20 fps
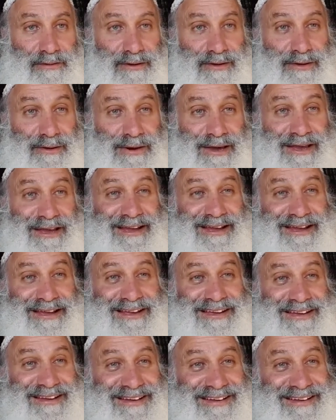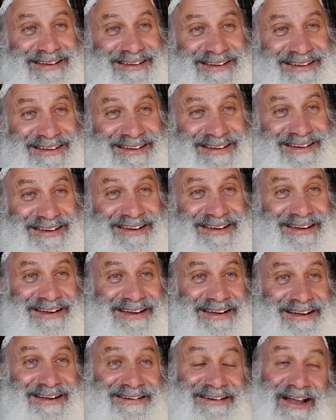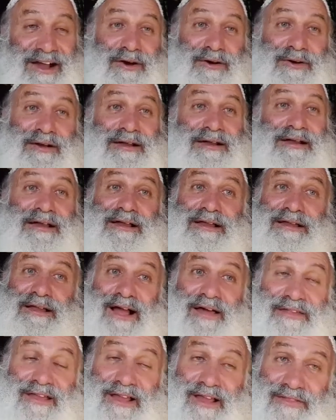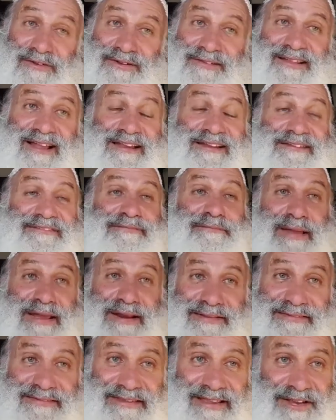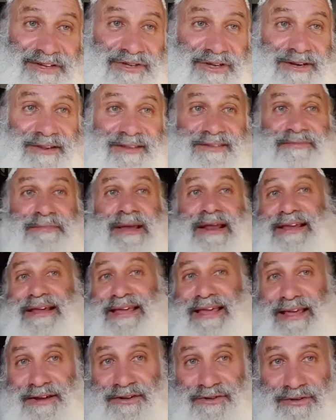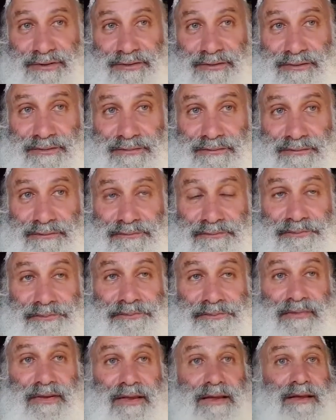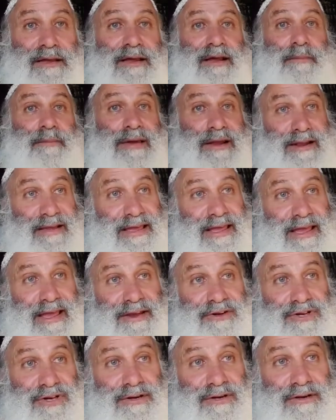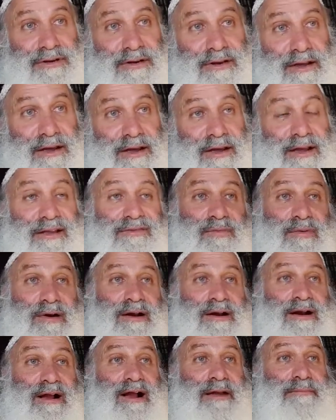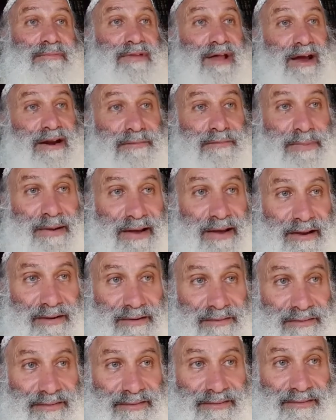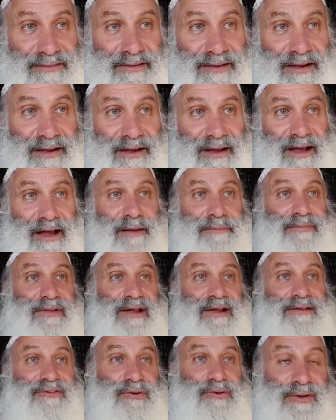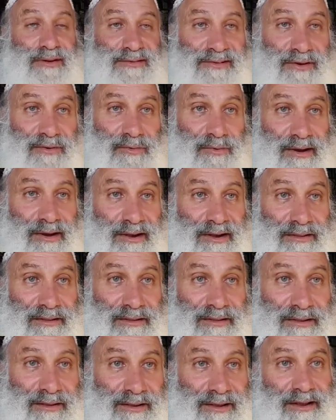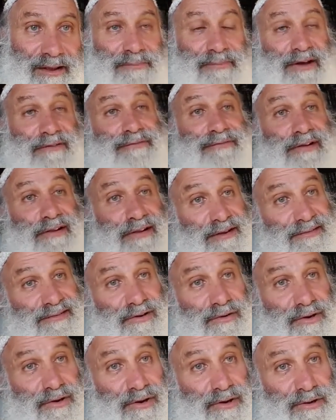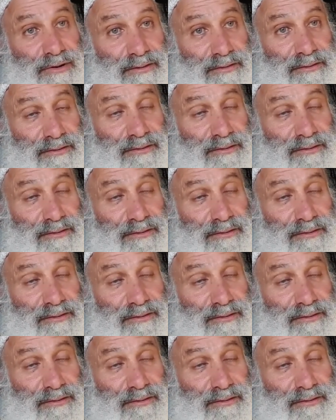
Okay? Now, on the other side of meditation is medication. Medication is where I'm not in balance, I'm not doing so well, I'm not feeling so good.